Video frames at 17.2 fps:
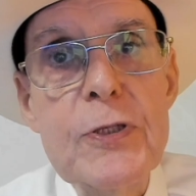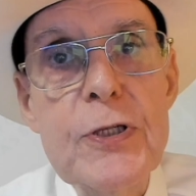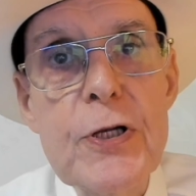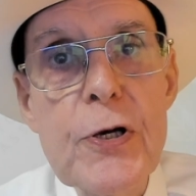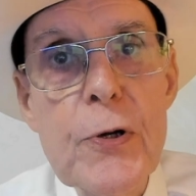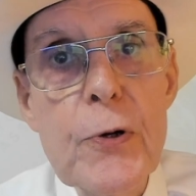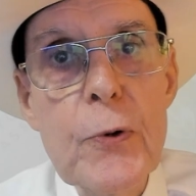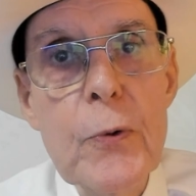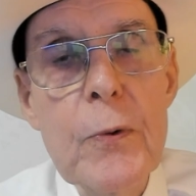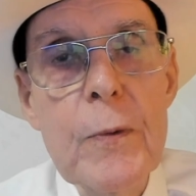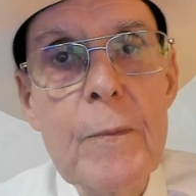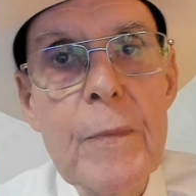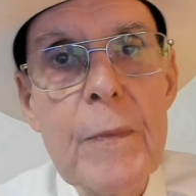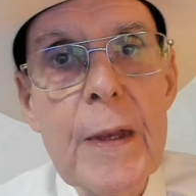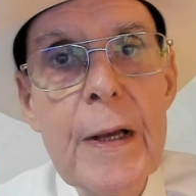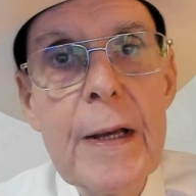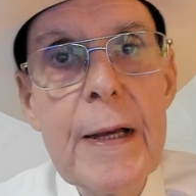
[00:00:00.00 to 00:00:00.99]
due,
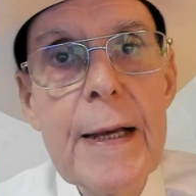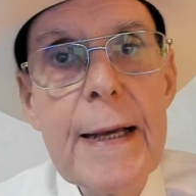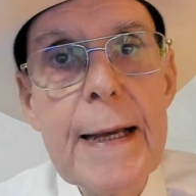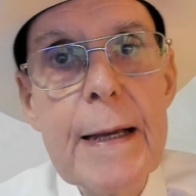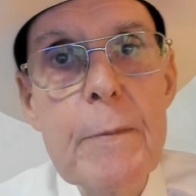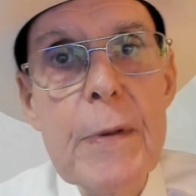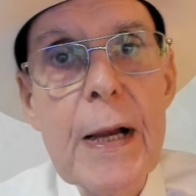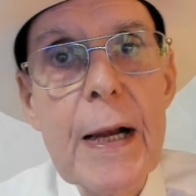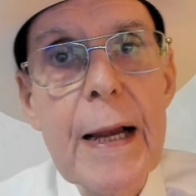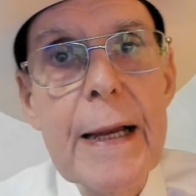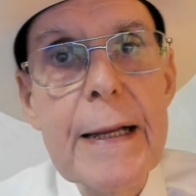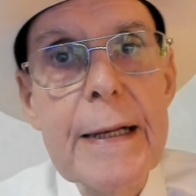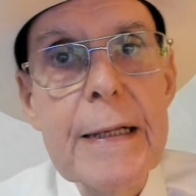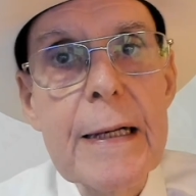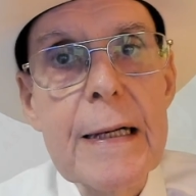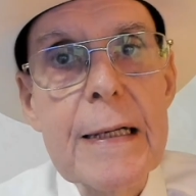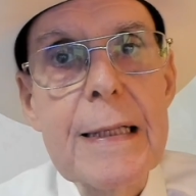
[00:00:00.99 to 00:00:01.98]

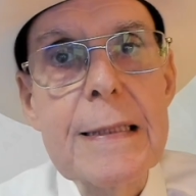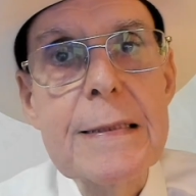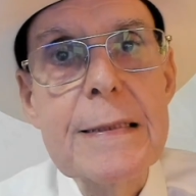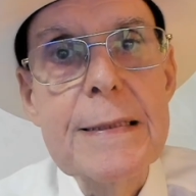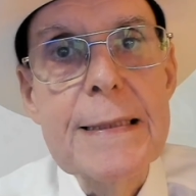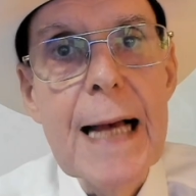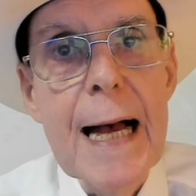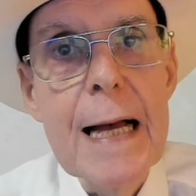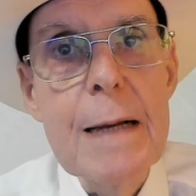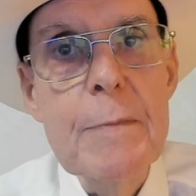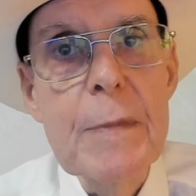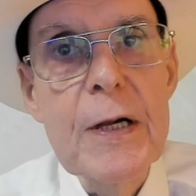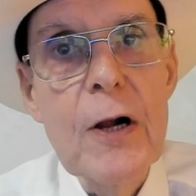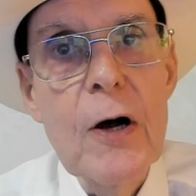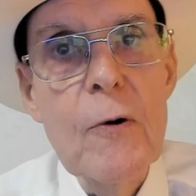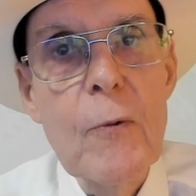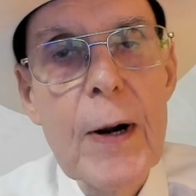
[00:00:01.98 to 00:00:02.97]
emulating a
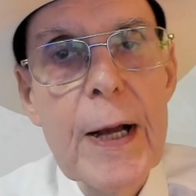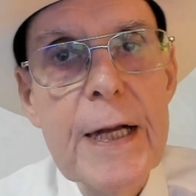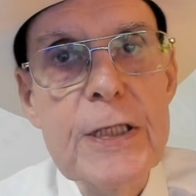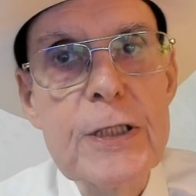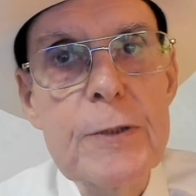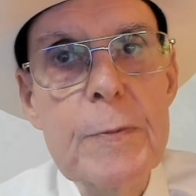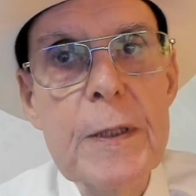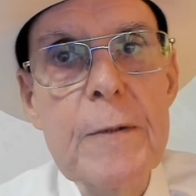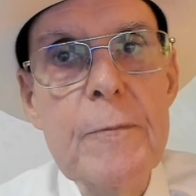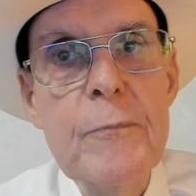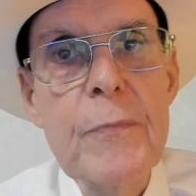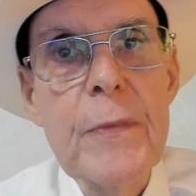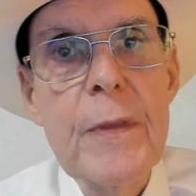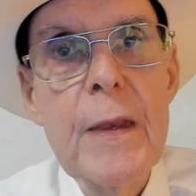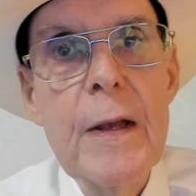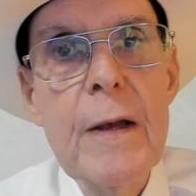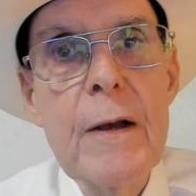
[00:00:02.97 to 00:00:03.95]
consignment arrangement.
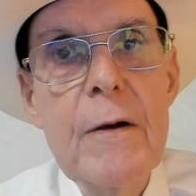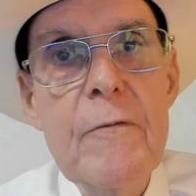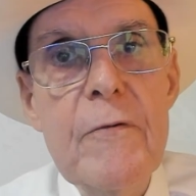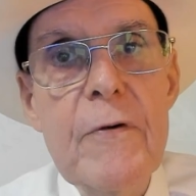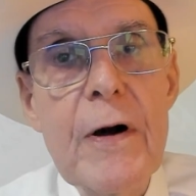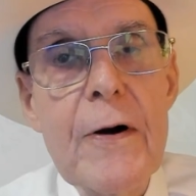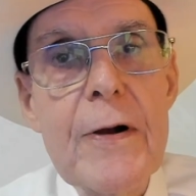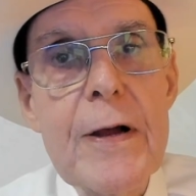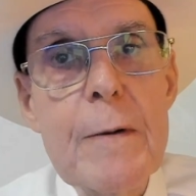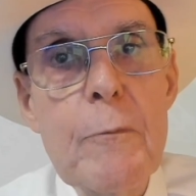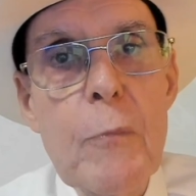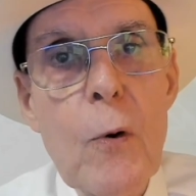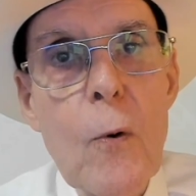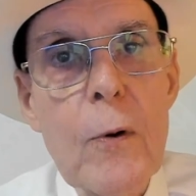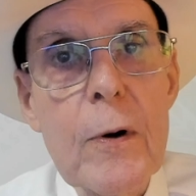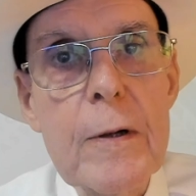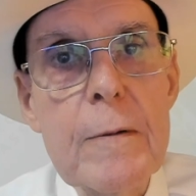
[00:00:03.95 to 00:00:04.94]
Very
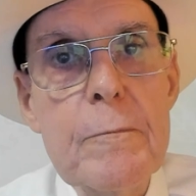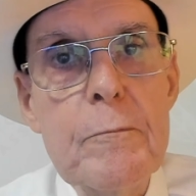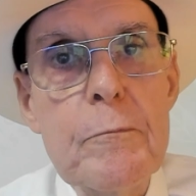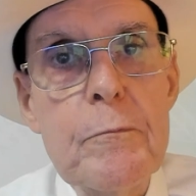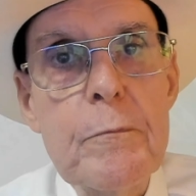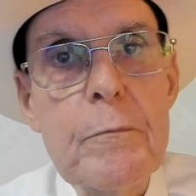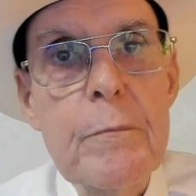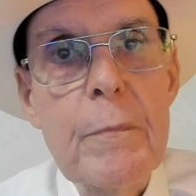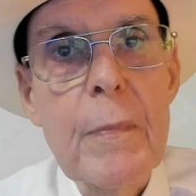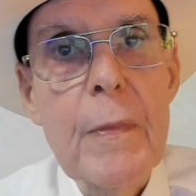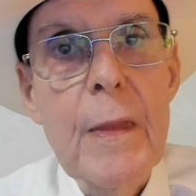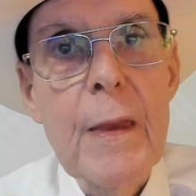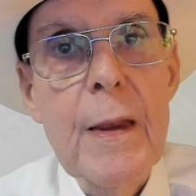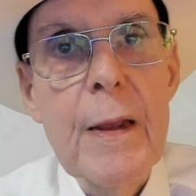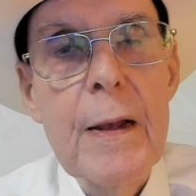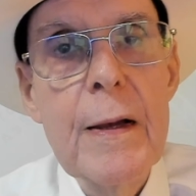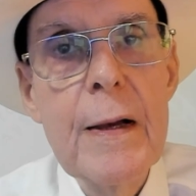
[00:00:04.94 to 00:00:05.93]
important.
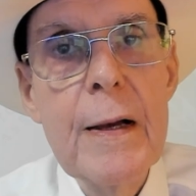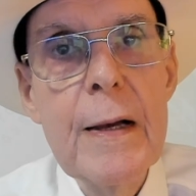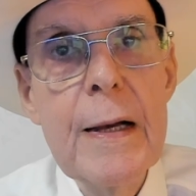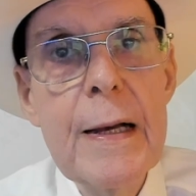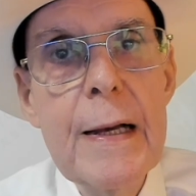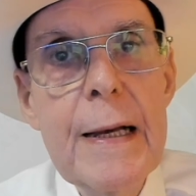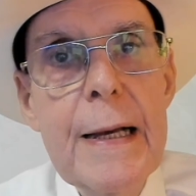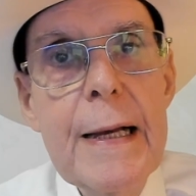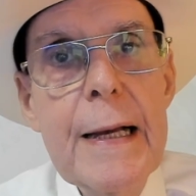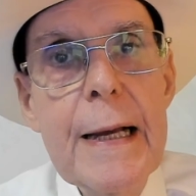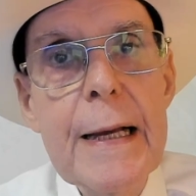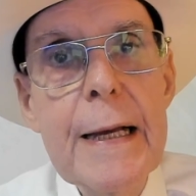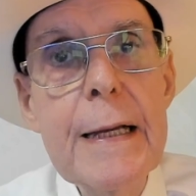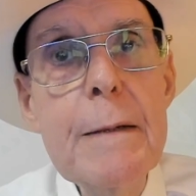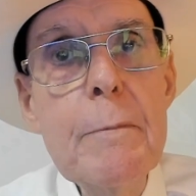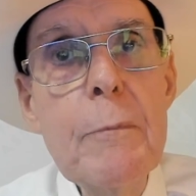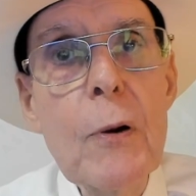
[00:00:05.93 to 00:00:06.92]

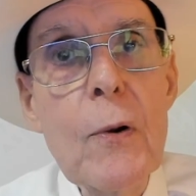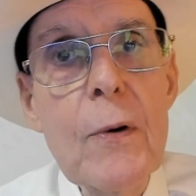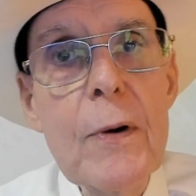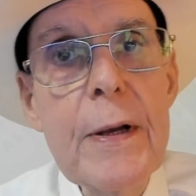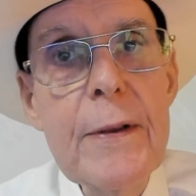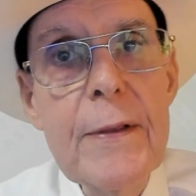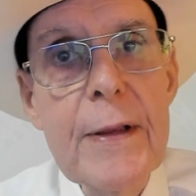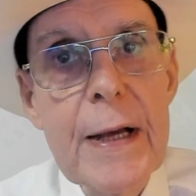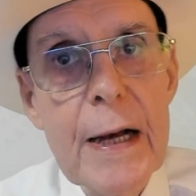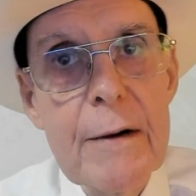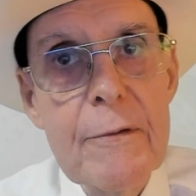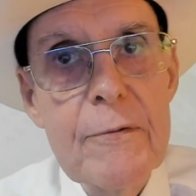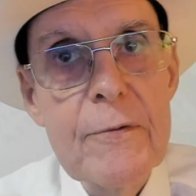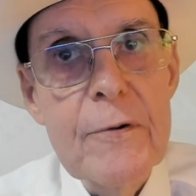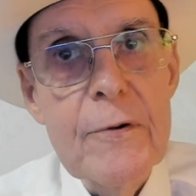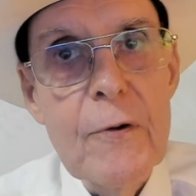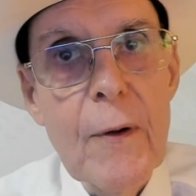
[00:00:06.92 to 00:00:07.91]
End employee
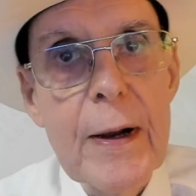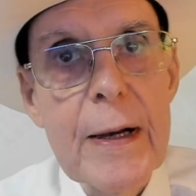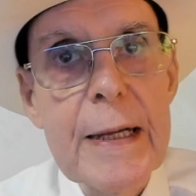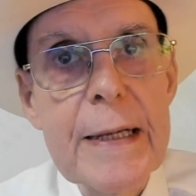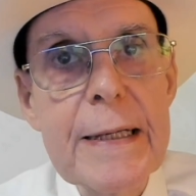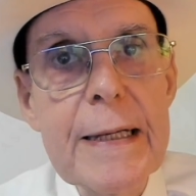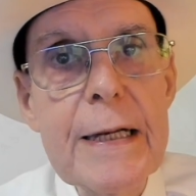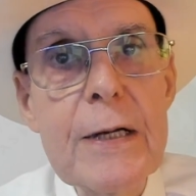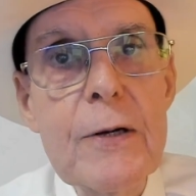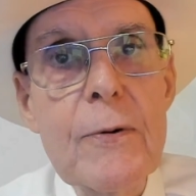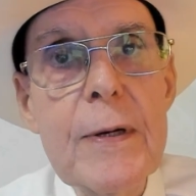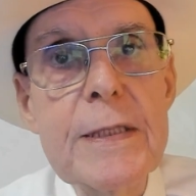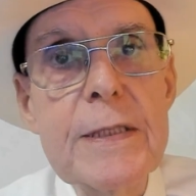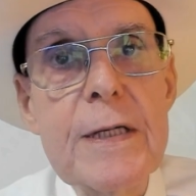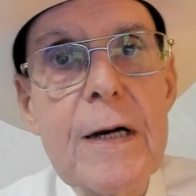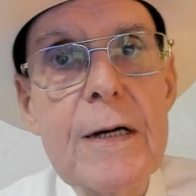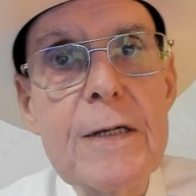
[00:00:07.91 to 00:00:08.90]
theft, greatly
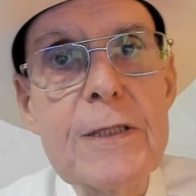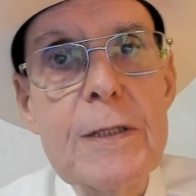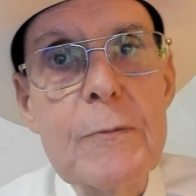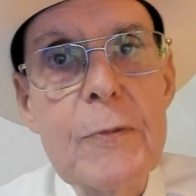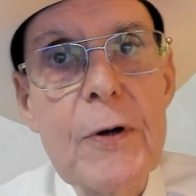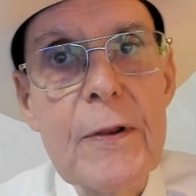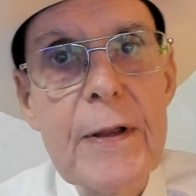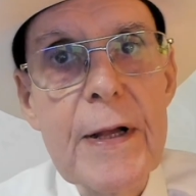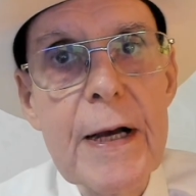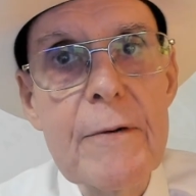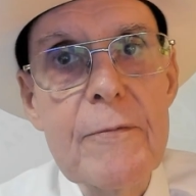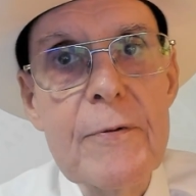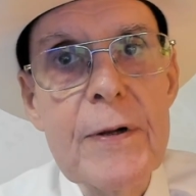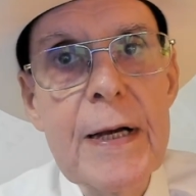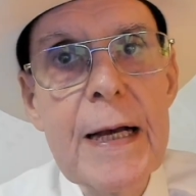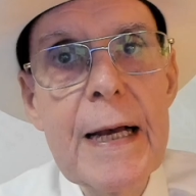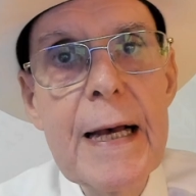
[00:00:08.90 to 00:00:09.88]
decrease customer
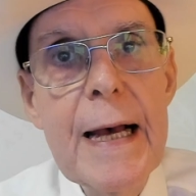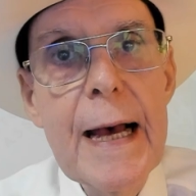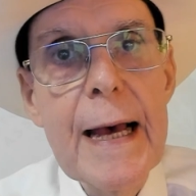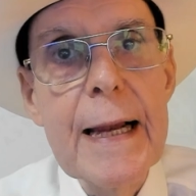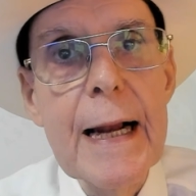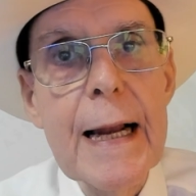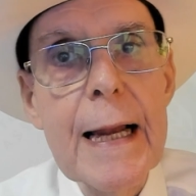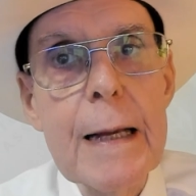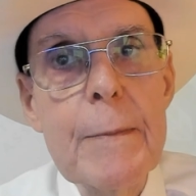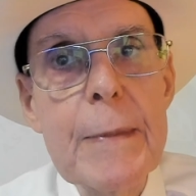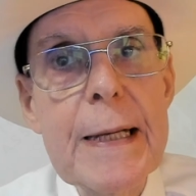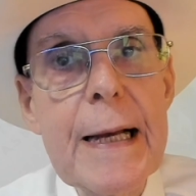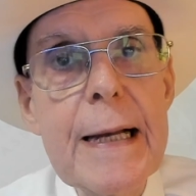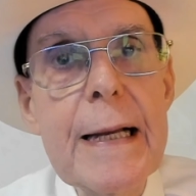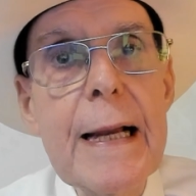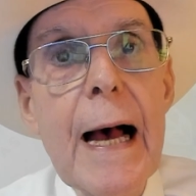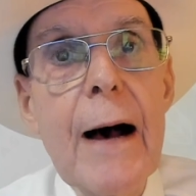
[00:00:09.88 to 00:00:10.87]
theft, and
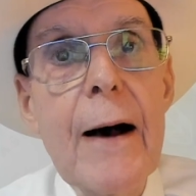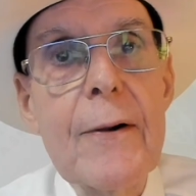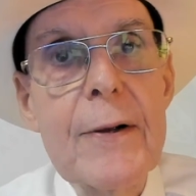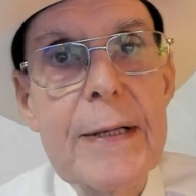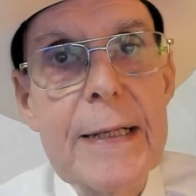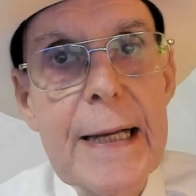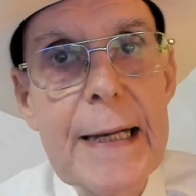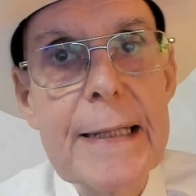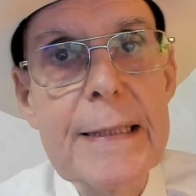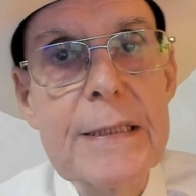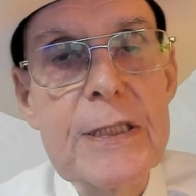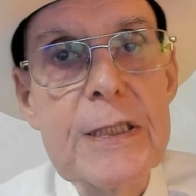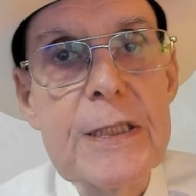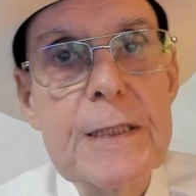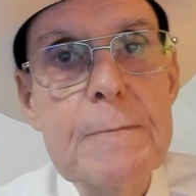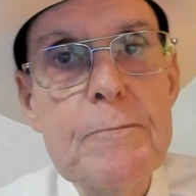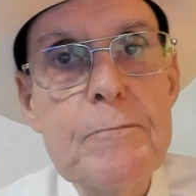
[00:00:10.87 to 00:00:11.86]
eliminate
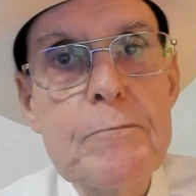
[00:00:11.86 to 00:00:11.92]
out-of-dates.